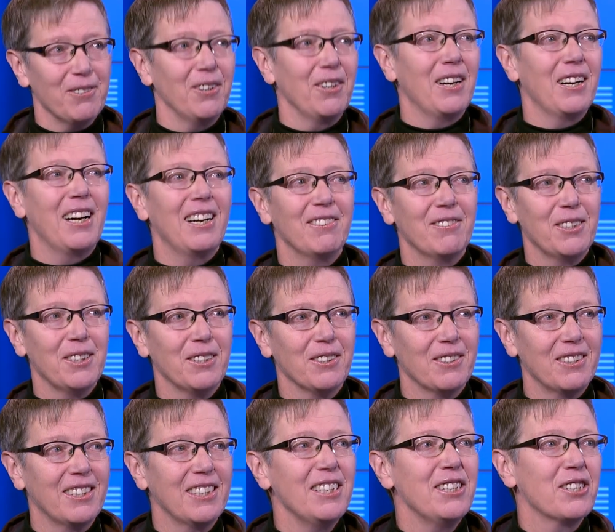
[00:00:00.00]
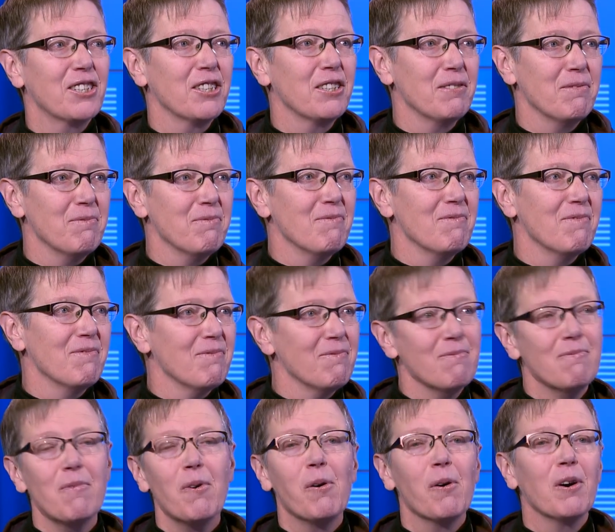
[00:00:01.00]
We'll, we'll teach them
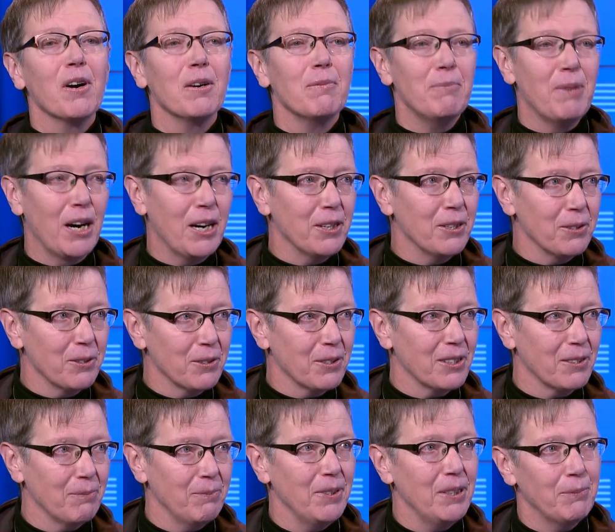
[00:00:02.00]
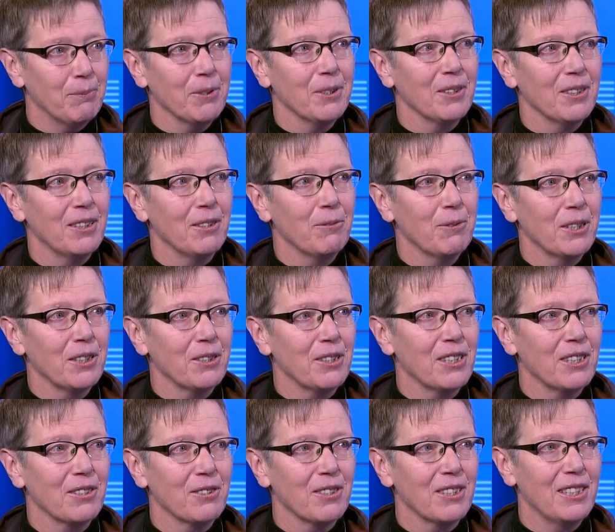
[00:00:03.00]
more about people in
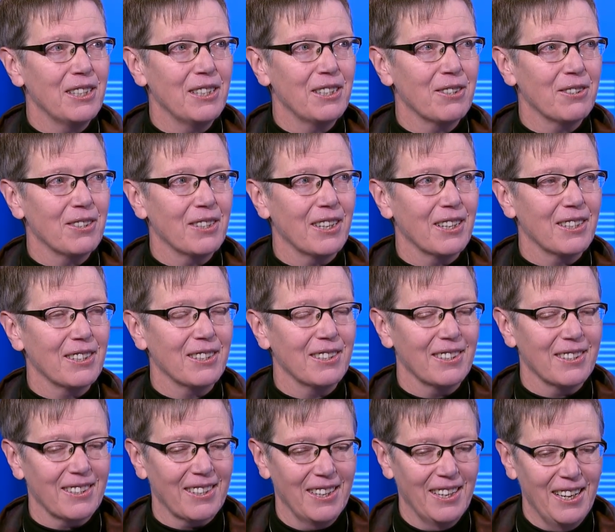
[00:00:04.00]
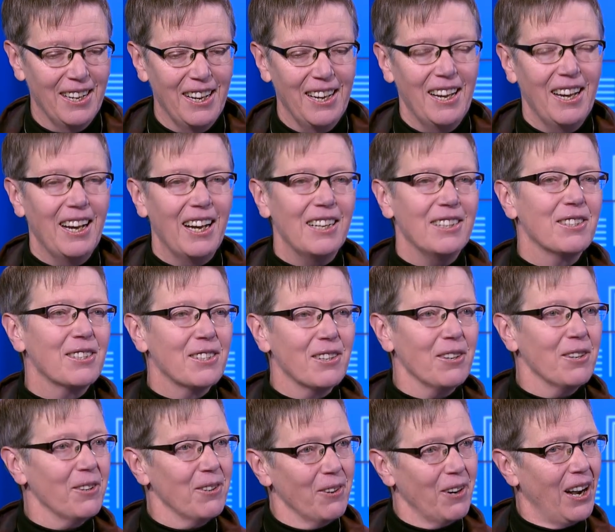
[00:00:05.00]
wheelchairs and intersections. And
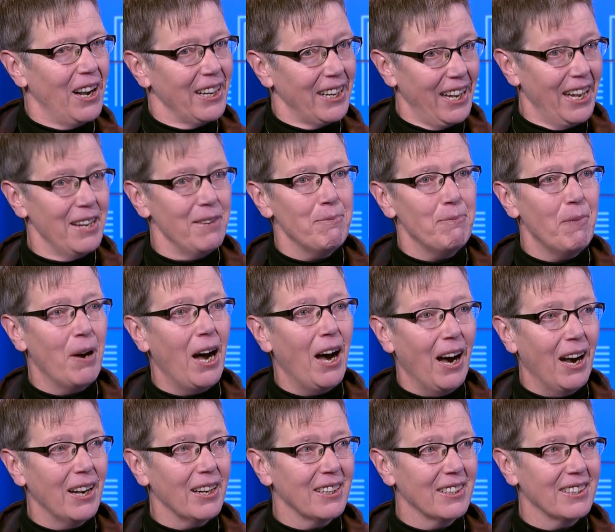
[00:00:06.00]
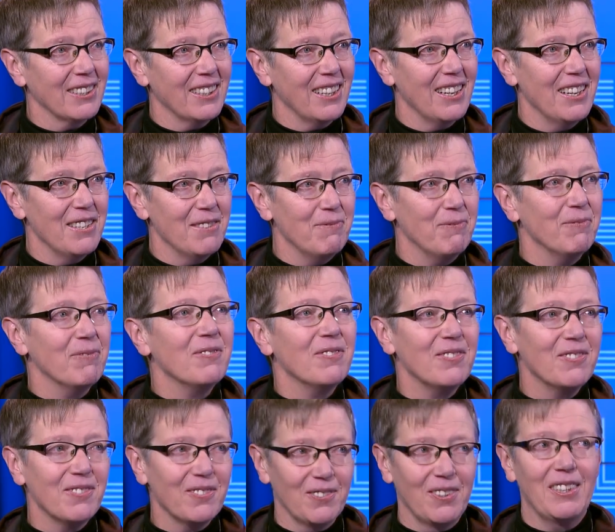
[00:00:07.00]
so I came back um,
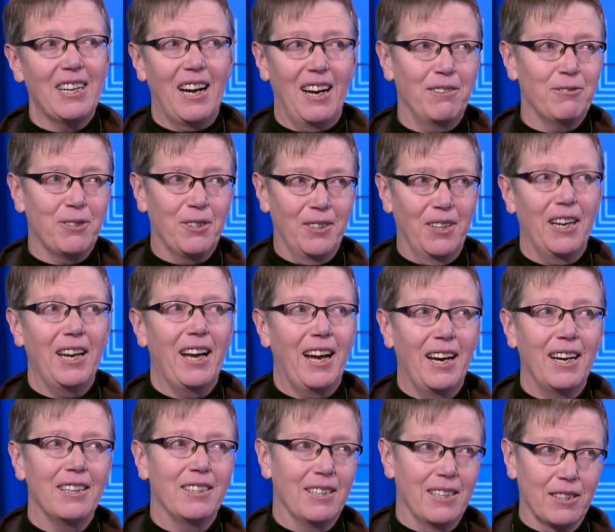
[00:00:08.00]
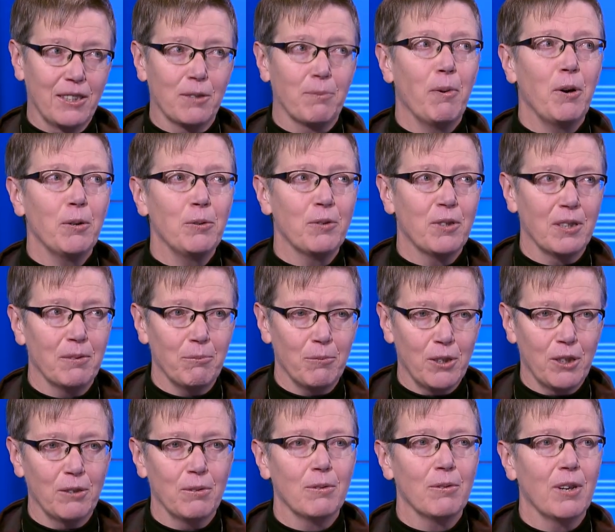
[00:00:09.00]
after they had exposed them
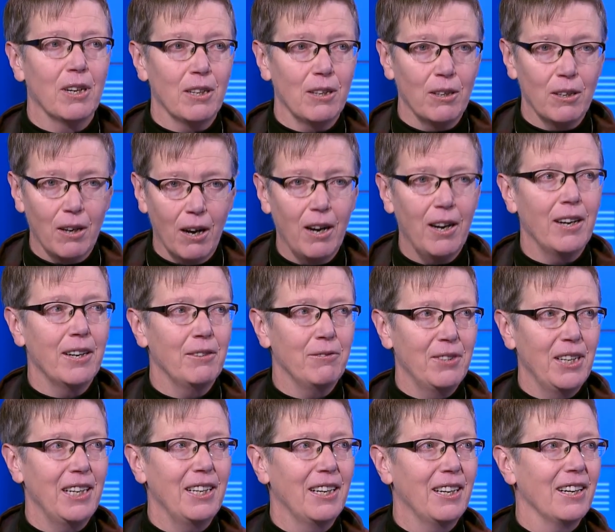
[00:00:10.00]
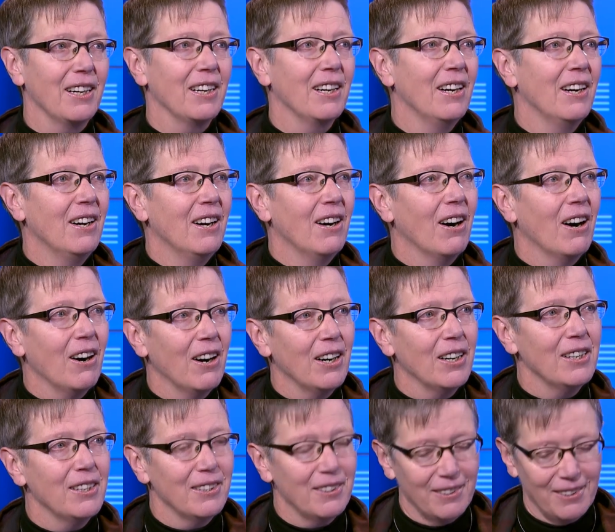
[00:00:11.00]
to a lot of data
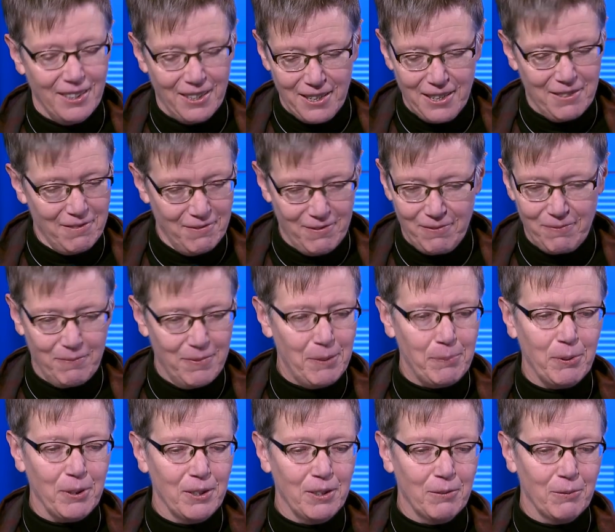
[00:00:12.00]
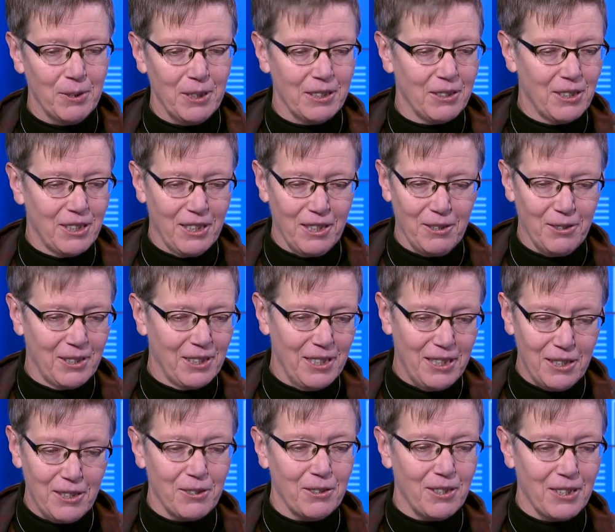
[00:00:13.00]
on um, people in wheelchairs and
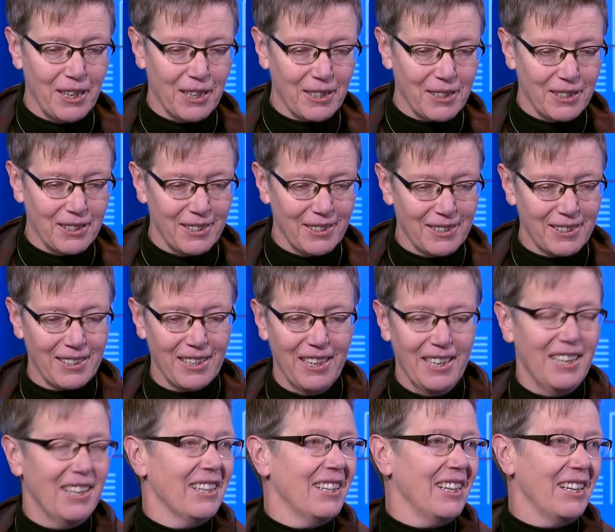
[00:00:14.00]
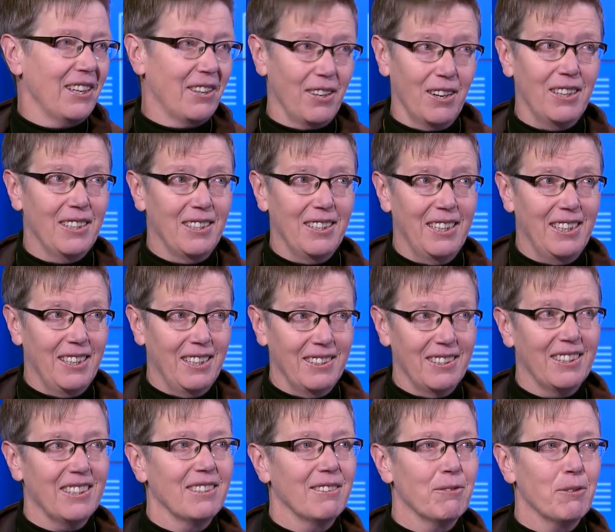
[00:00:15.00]
intersections, they thought they
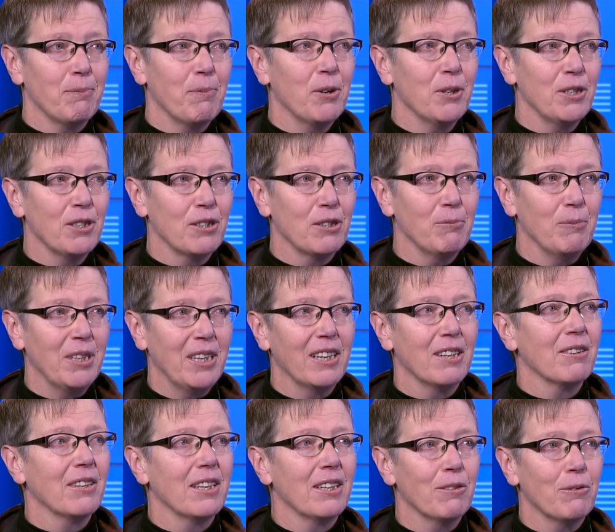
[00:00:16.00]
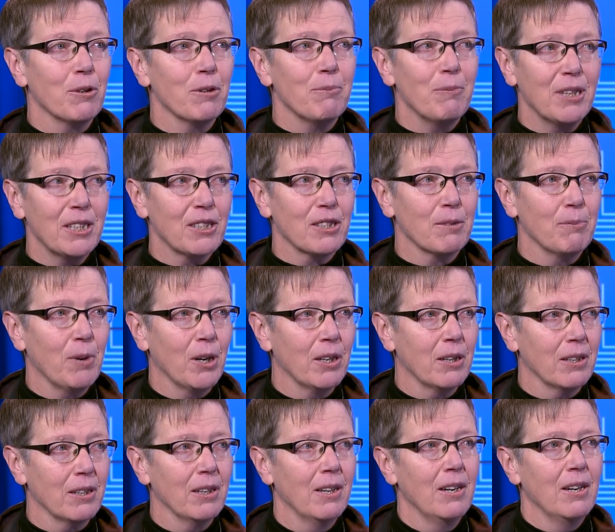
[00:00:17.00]
reported to me that they were much
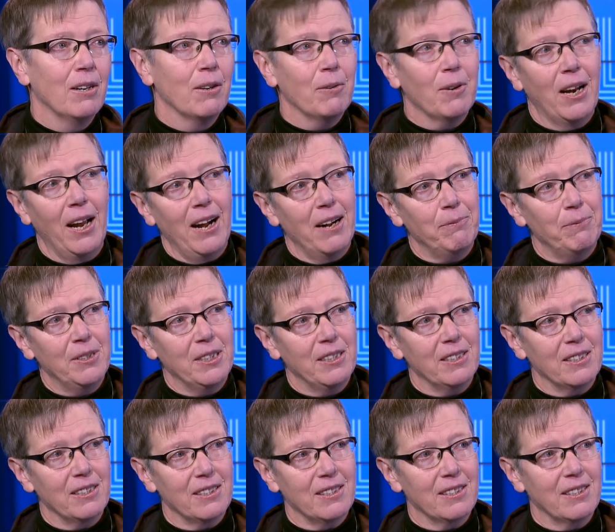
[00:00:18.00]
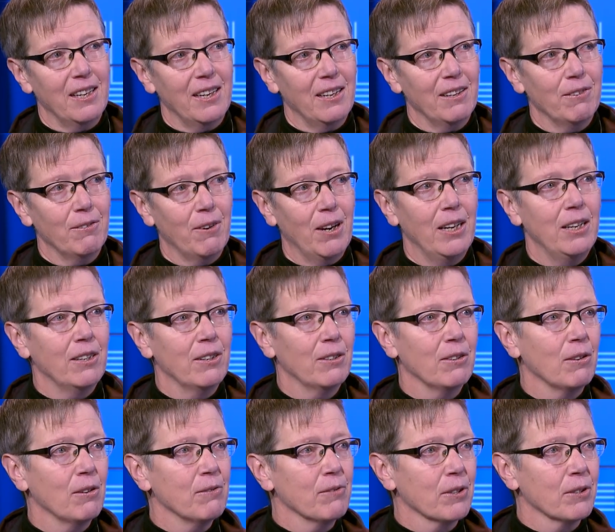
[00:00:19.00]
smarter. What happened is they ran
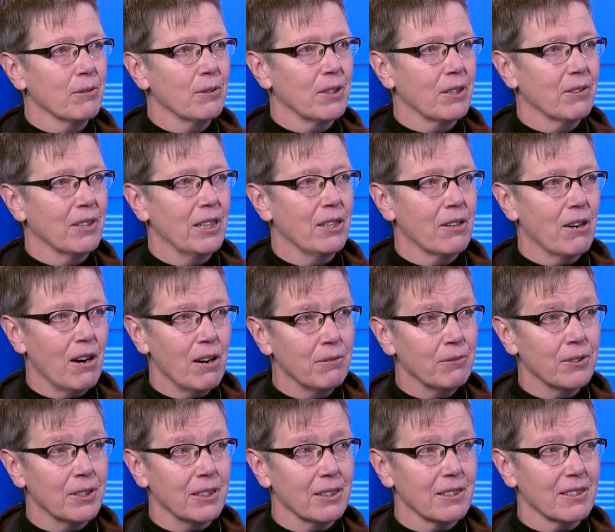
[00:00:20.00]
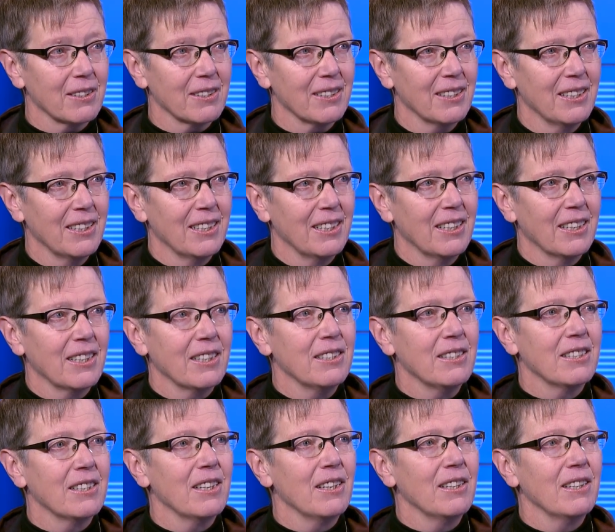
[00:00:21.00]
her over with greater confidence
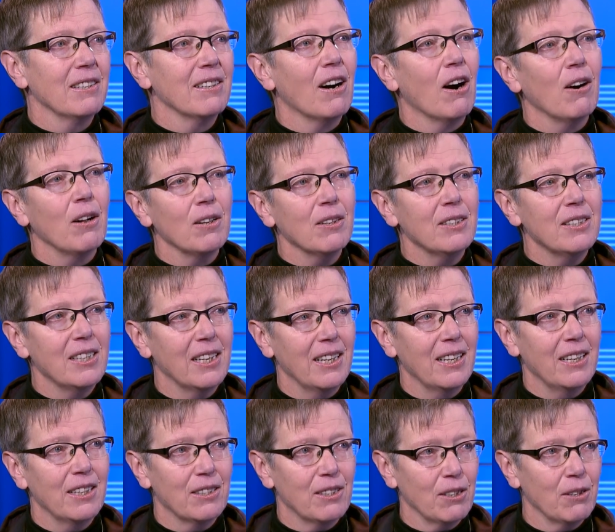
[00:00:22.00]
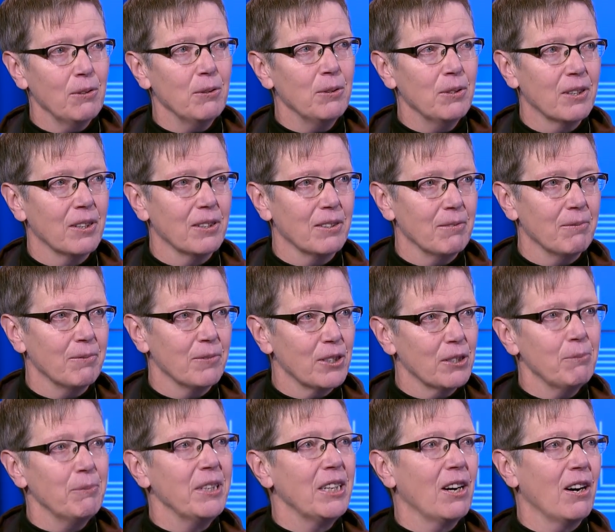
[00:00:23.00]
because all the data told them
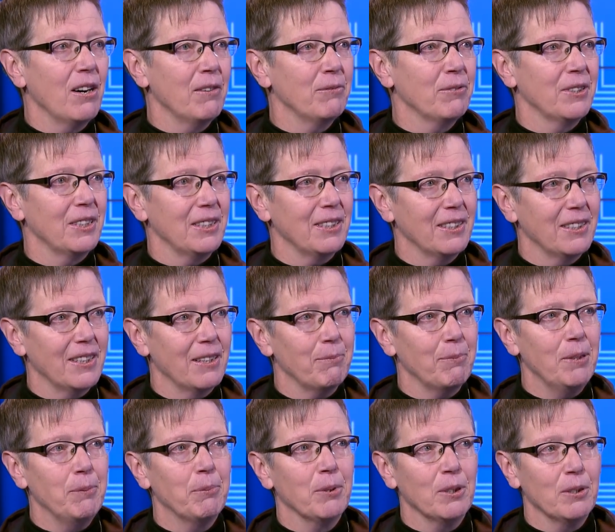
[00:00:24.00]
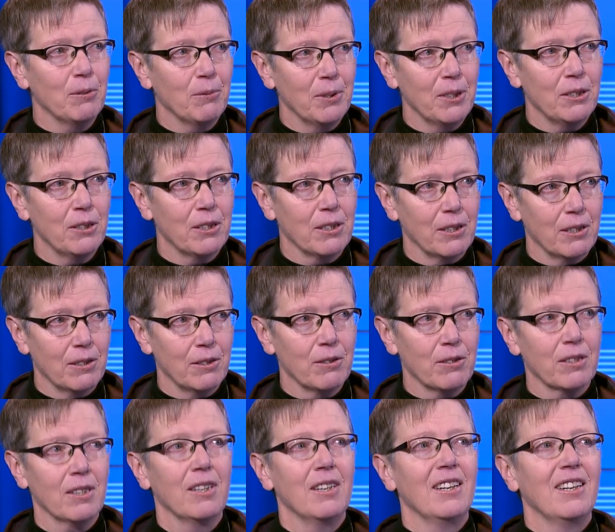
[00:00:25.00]
to be confident that people in
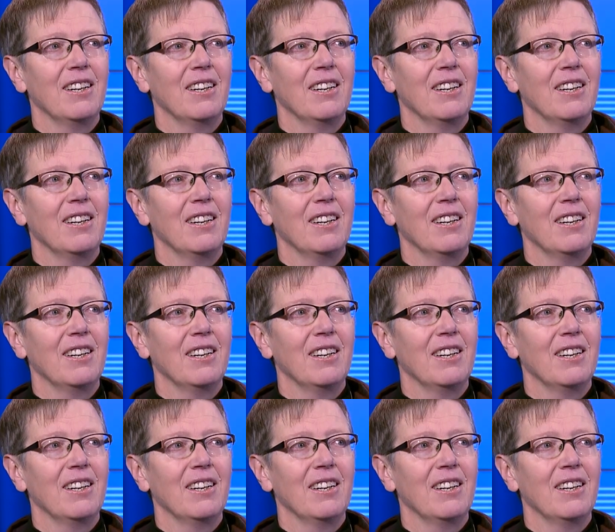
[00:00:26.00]
wheelchairs